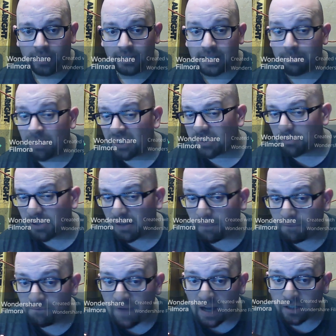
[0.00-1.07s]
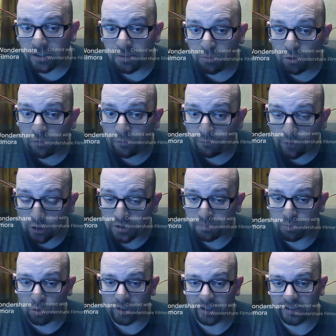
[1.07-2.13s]
They picked up the valuable first
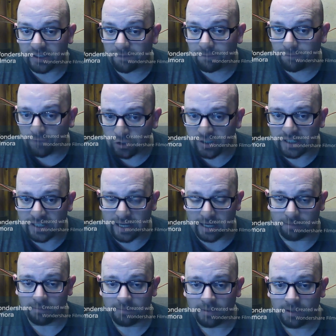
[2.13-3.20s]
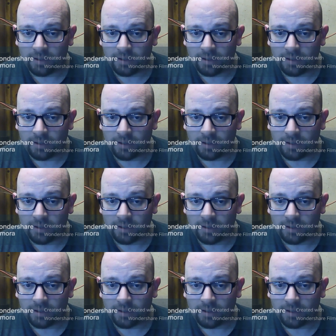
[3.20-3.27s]
point in the first game.